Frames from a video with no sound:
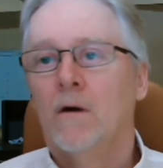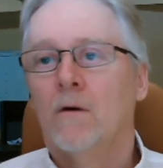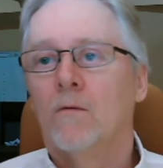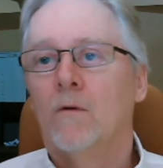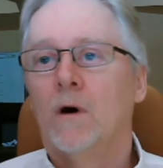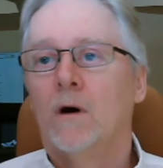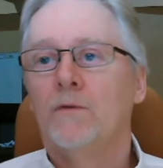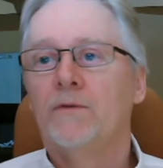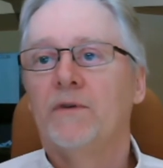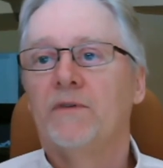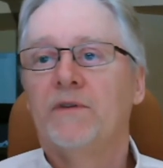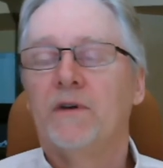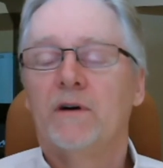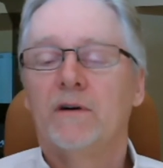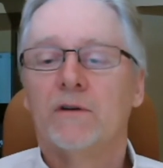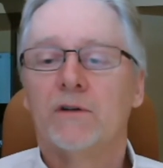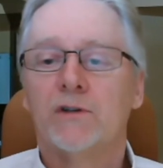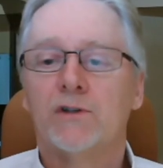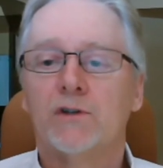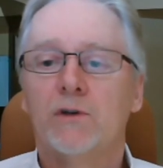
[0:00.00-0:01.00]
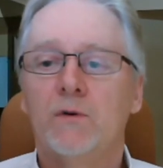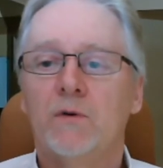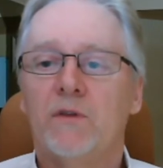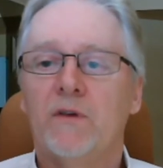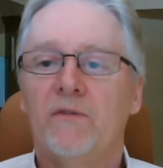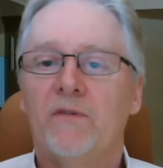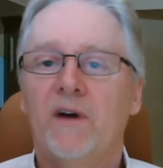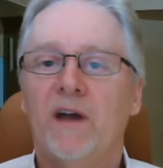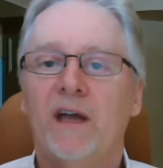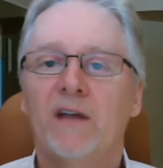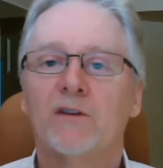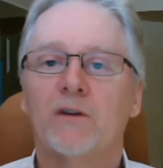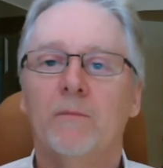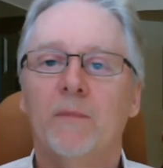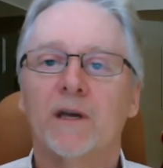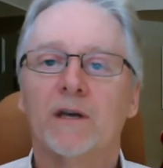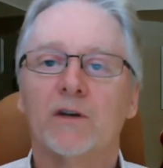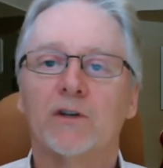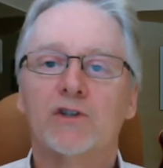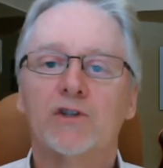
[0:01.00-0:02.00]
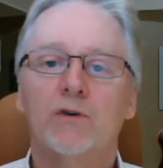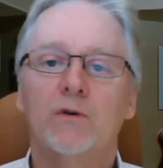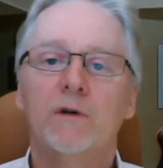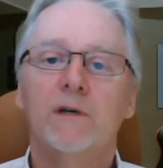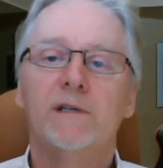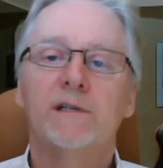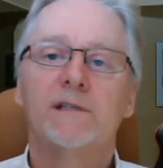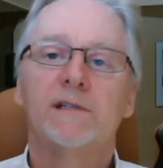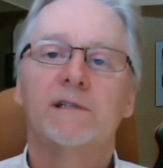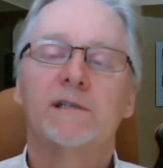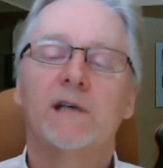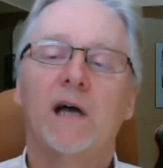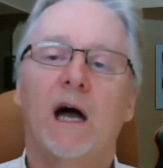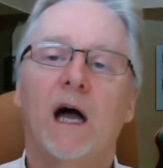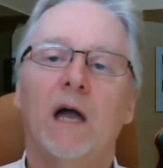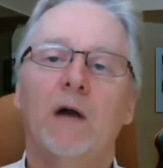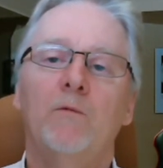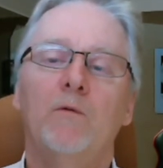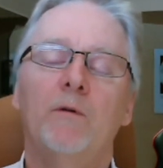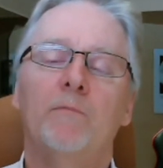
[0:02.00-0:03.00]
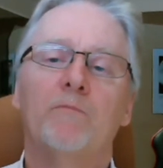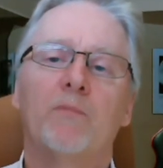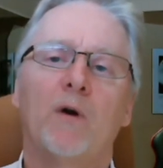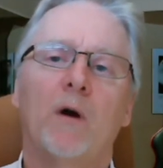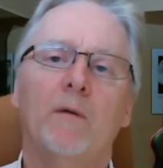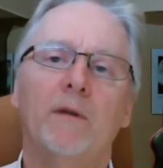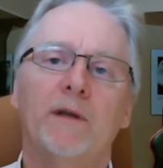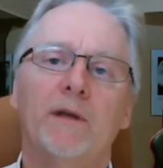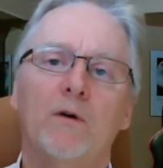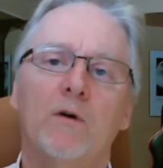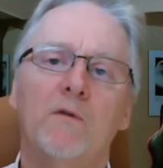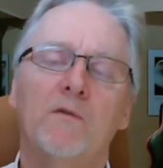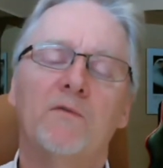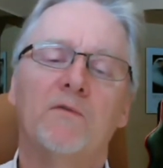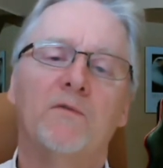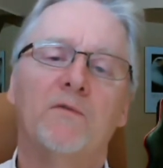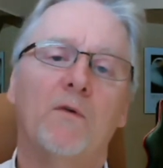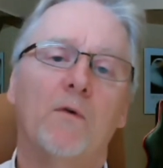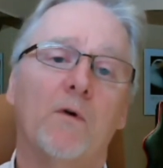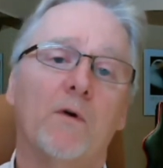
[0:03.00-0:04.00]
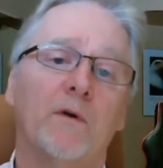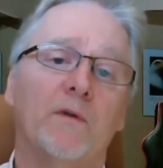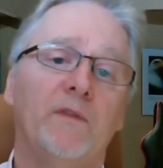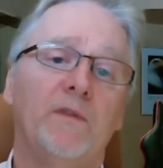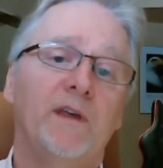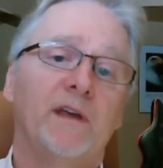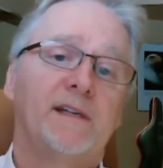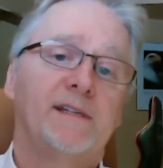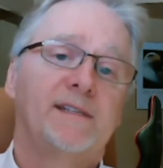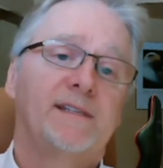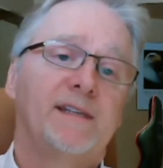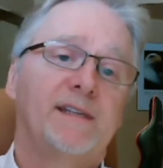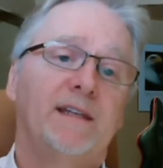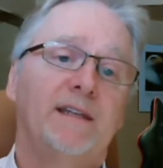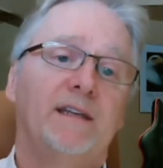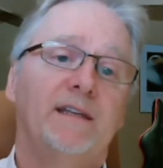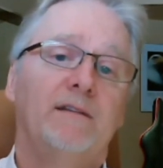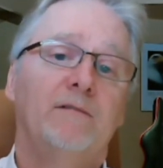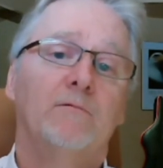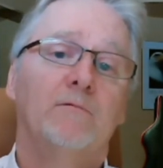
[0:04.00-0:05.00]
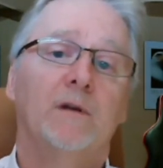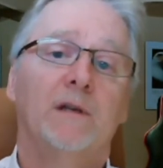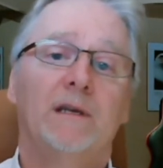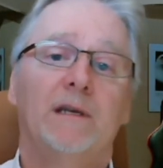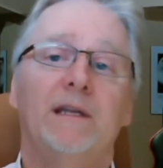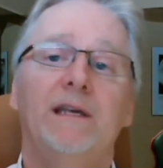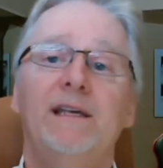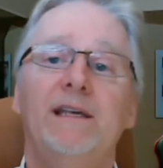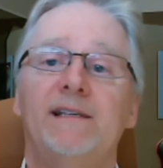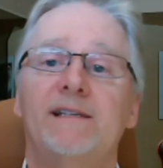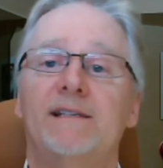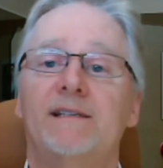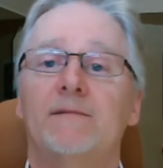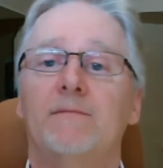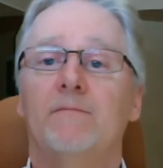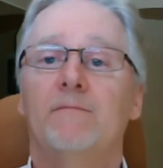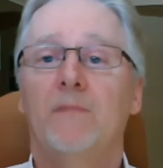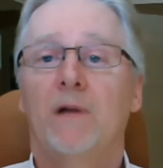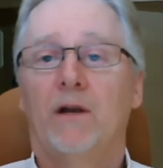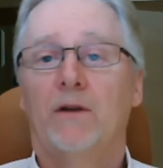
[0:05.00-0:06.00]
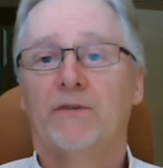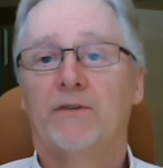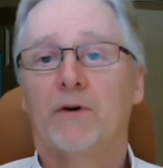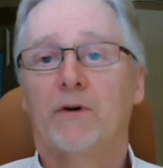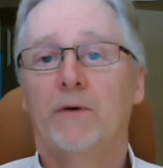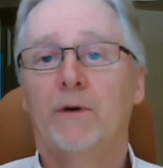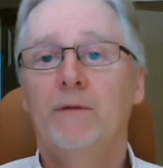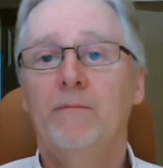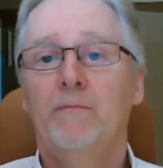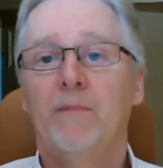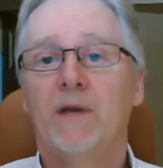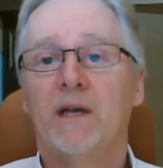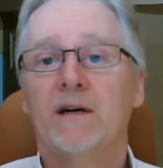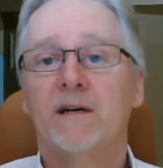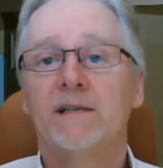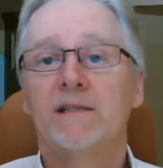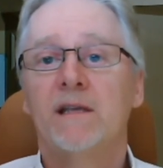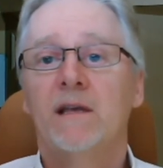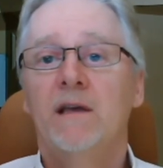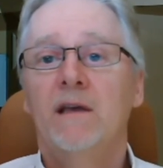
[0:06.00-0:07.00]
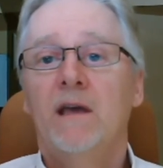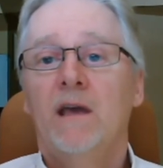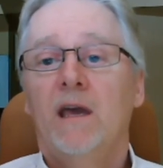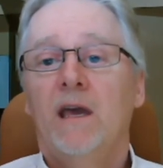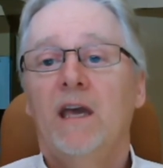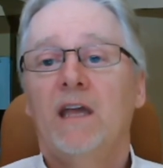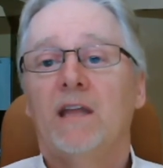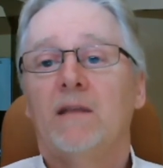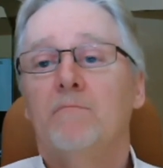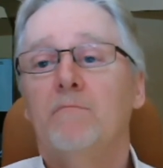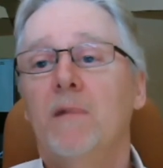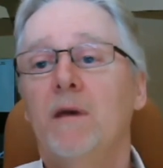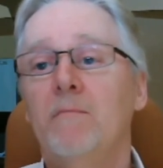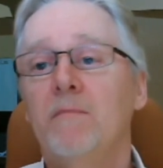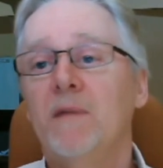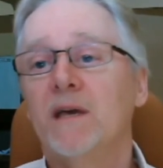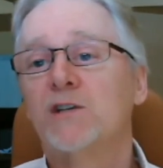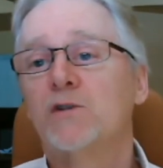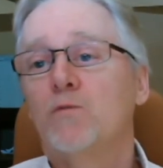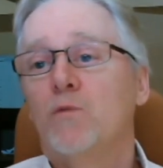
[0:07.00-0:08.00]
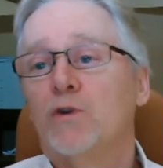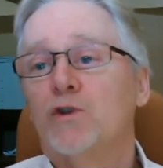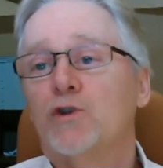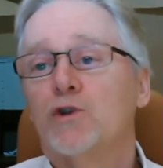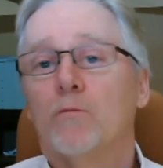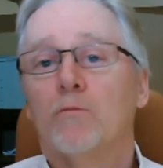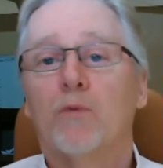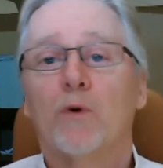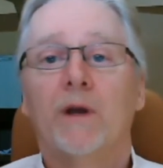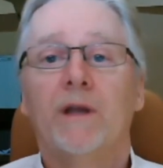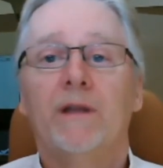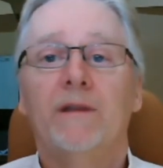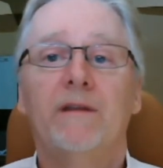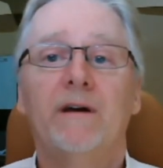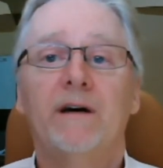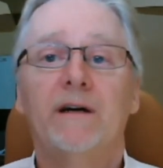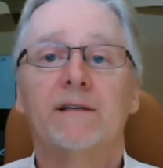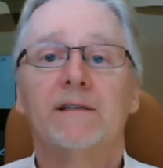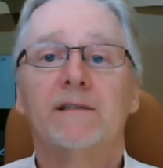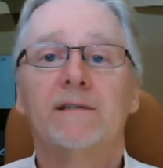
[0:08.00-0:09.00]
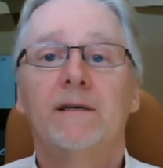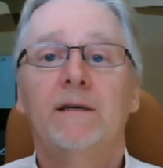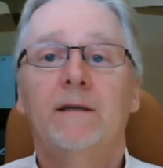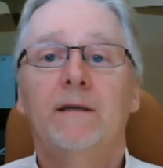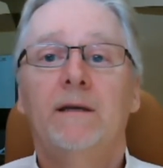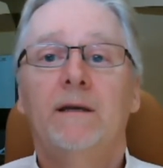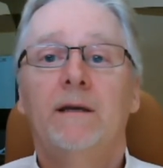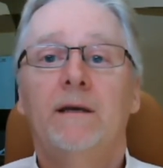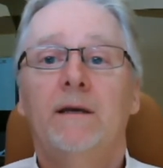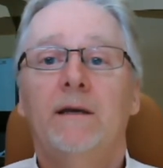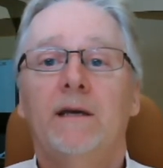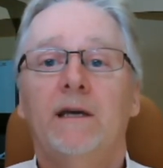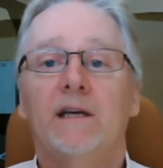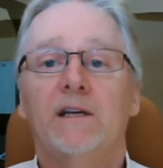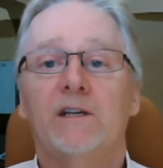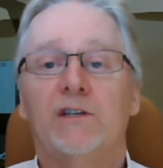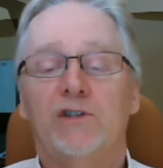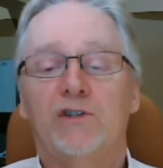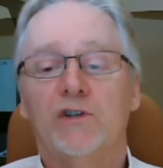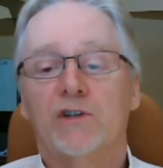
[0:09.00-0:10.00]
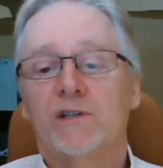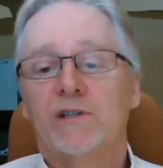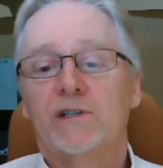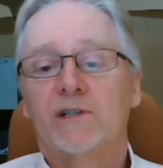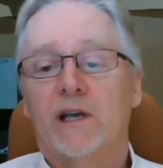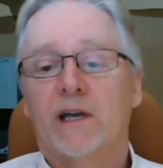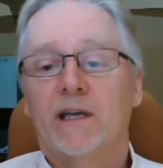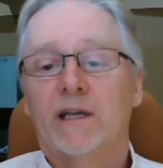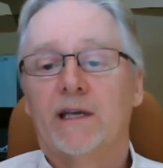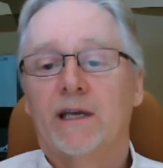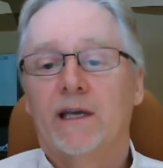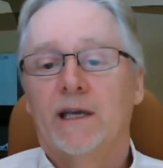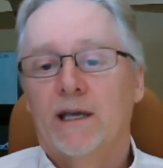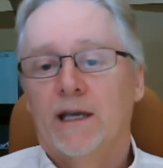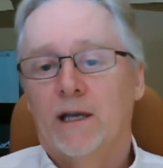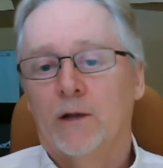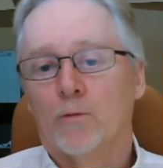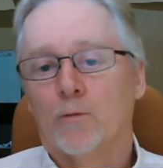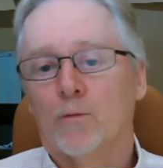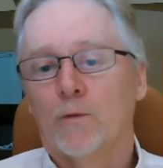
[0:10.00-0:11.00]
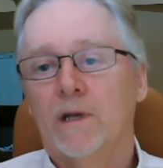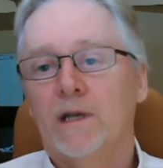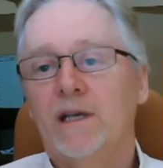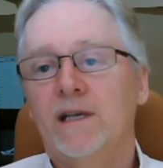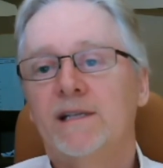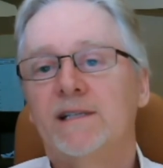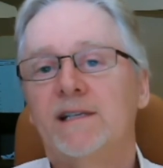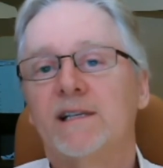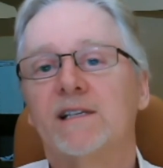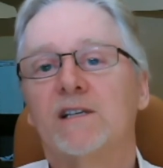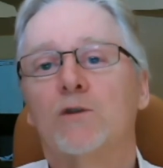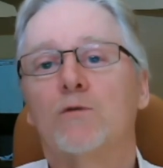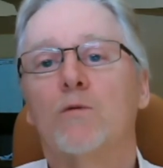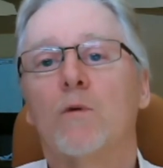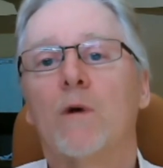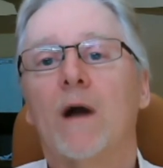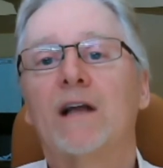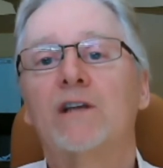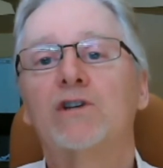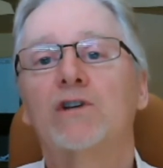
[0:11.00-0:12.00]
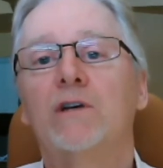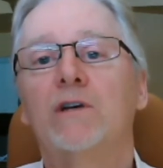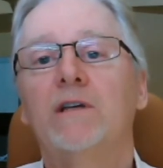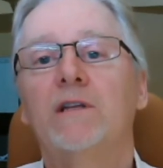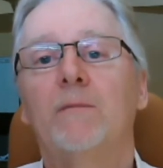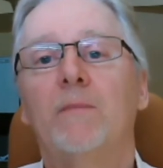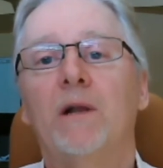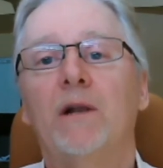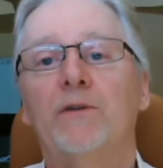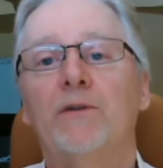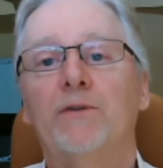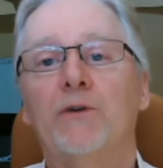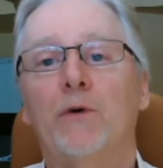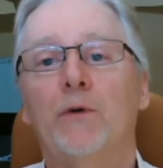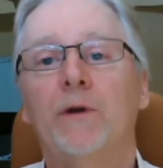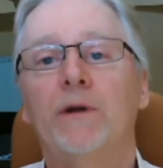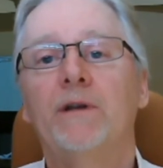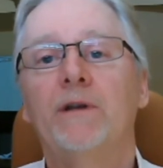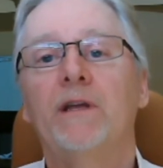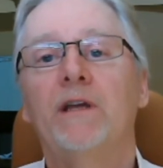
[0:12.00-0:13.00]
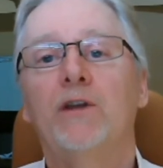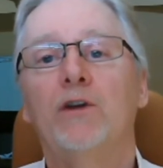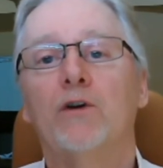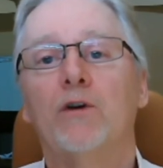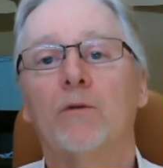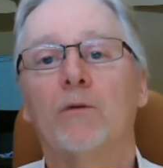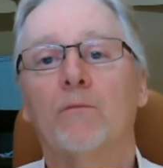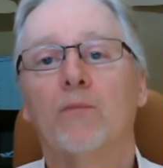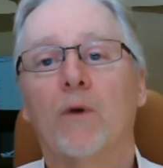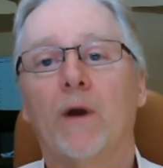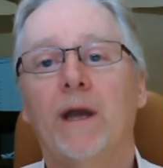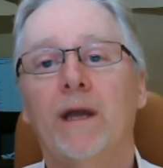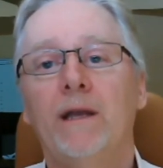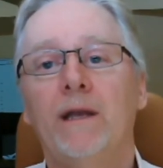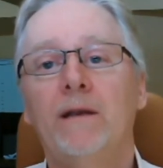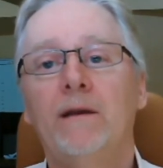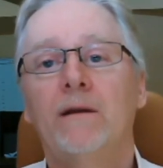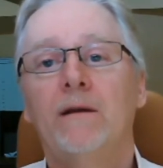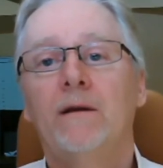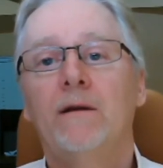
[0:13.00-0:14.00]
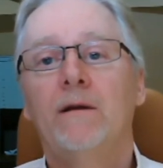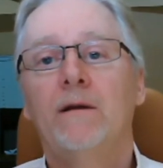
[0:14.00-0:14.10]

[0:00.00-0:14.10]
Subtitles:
Well, to tell you the truth, if I had to make a choice, I would probably go for the extended release melatonin because it mimics what your brain does. It's just like it releases gradually the melatonin in your brain